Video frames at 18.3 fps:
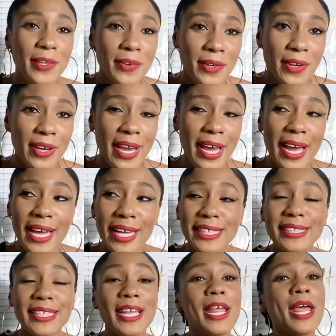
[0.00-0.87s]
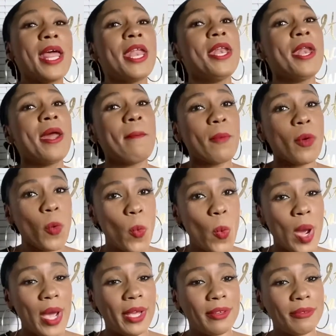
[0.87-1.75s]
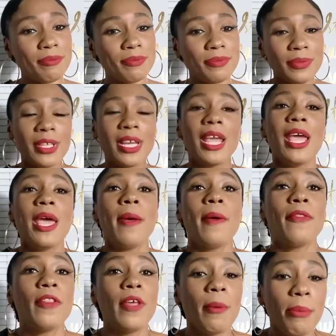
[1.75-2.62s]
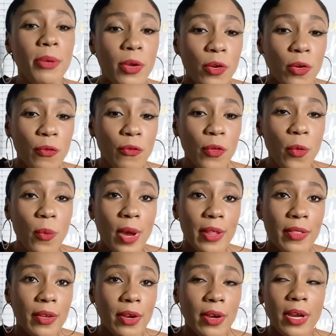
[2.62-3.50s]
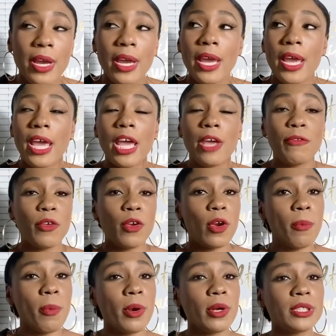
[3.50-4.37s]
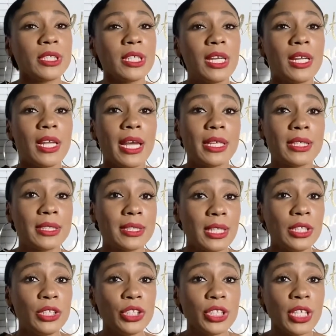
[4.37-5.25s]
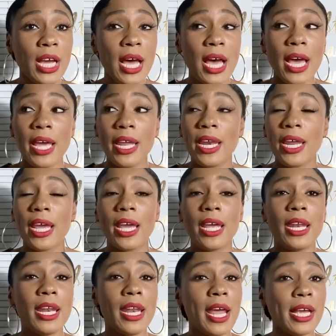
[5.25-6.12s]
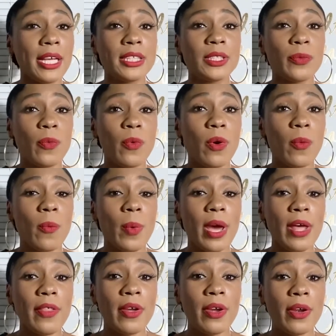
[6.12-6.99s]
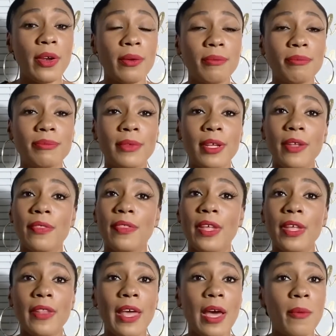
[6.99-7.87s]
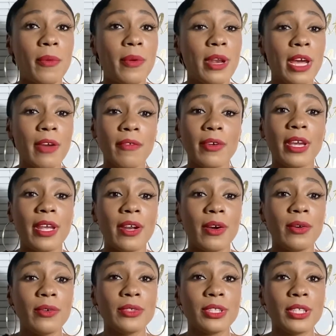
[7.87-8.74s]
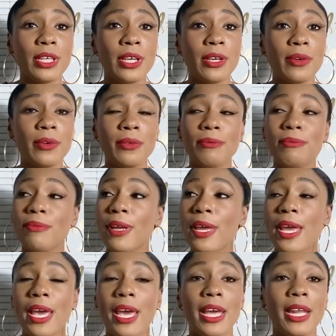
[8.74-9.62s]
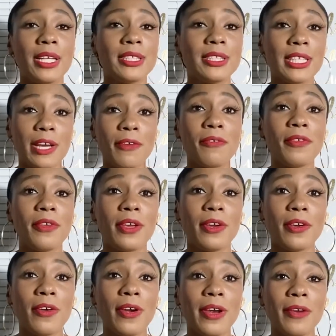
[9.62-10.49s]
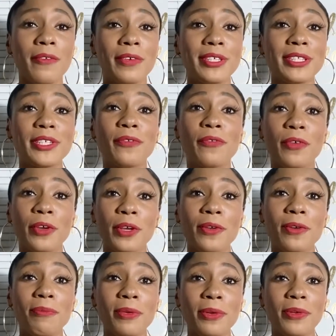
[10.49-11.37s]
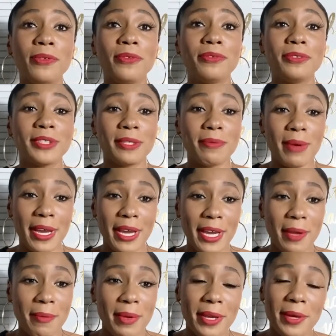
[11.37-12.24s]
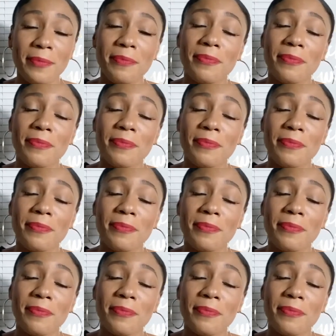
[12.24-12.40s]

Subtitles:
you guys, number one, the beautiful weather. If you're a person that likes sunshine and nice warm weather, then that will never get old to you, and it's definitely a great reason for you to move to Miami.